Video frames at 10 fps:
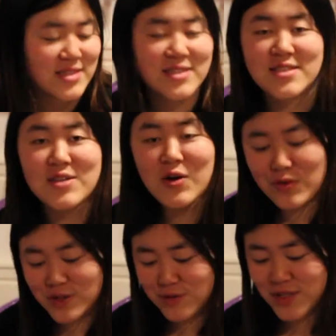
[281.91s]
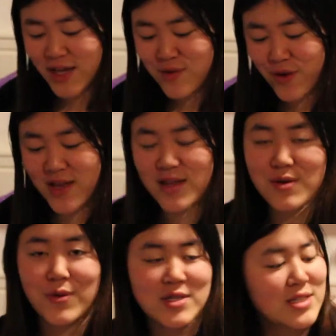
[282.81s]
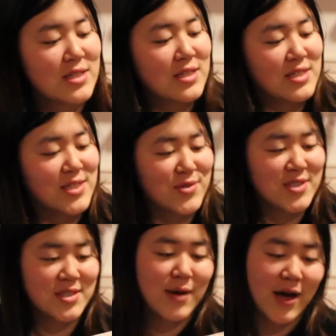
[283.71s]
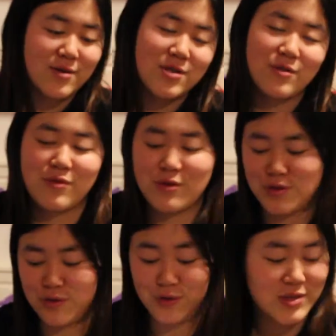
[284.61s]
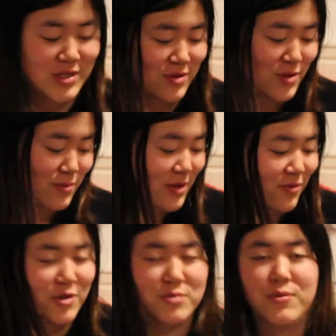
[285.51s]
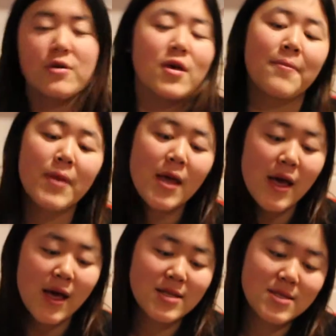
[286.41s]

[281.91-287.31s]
So, to say quick what the series is about, of course not the whole series, but the first book, it's